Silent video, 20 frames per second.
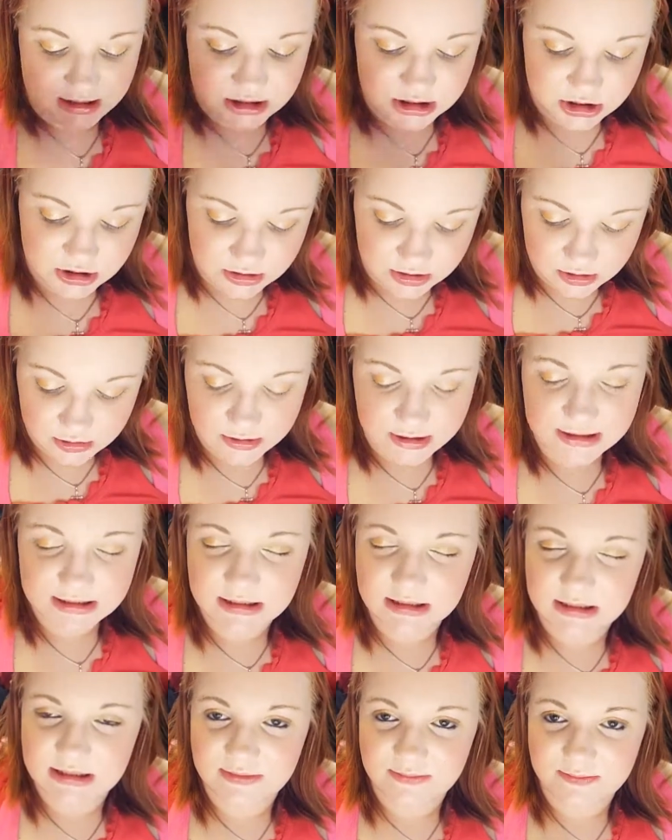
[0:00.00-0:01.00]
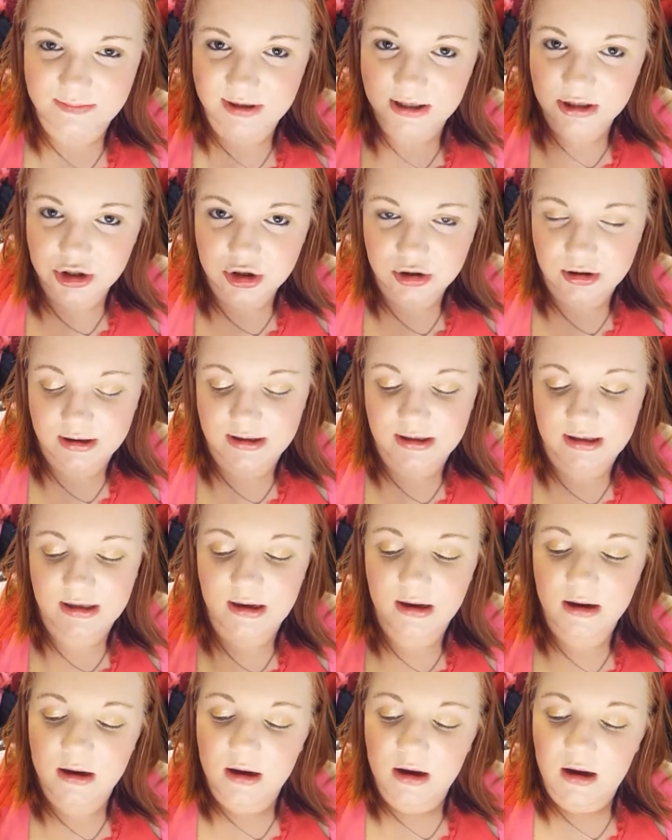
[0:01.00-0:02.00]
And to do the crease, it's a bit tricky.